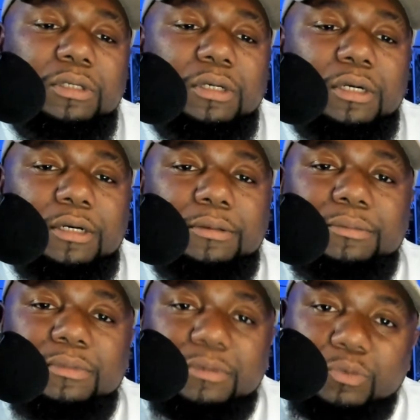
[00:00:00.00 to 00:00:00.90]

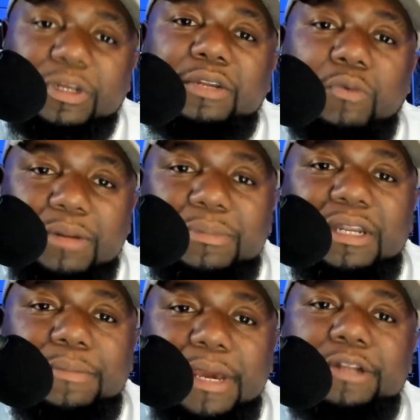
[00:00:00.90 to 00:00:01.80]
Um, read the One
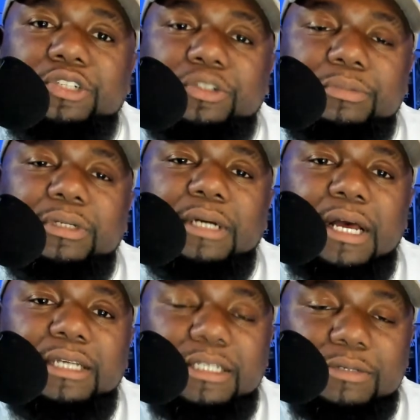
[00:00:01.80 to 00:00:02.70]
Minute Manager book,
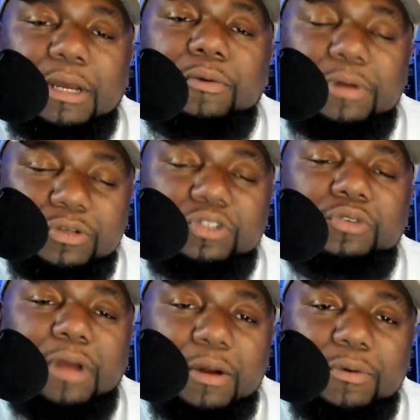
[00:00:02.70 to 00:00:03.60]
guys. I, I used
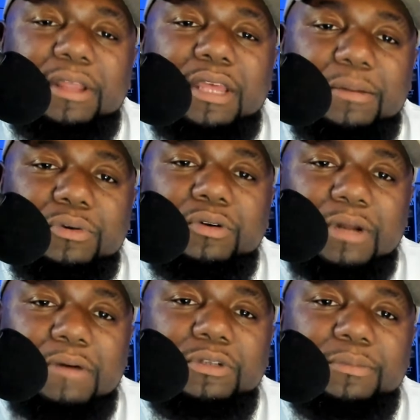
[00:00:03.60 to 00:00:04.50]
to I read that book
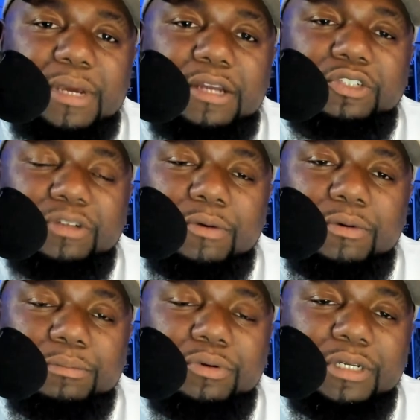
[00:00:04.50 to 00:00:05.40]
when I was a manager at
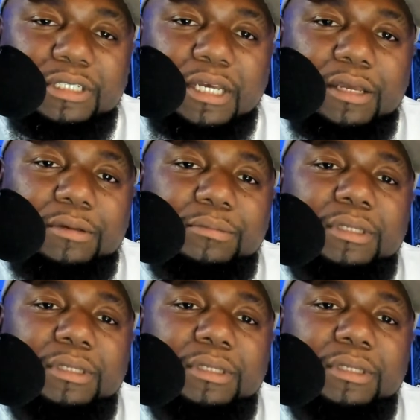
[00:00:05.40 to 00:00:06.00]
one point in time.